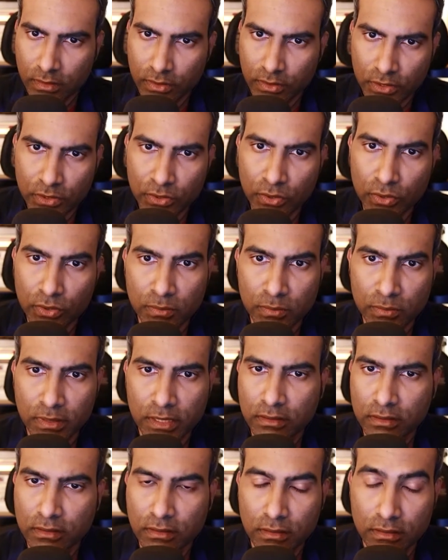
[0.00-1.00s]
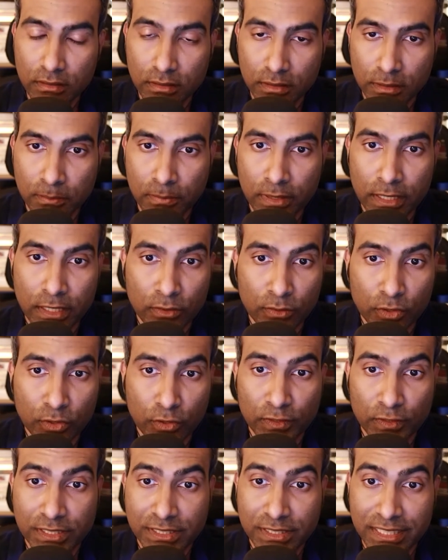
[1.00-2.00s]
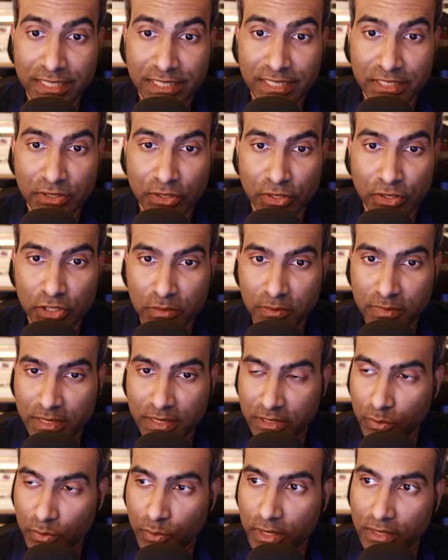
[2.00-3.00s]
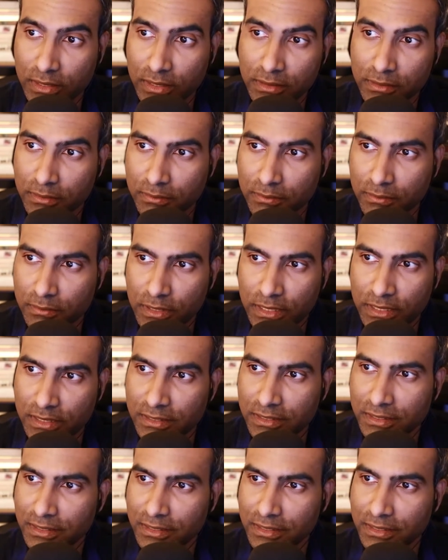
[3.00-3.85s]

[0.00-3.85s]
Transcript: could you talk about the power of attorney document as well please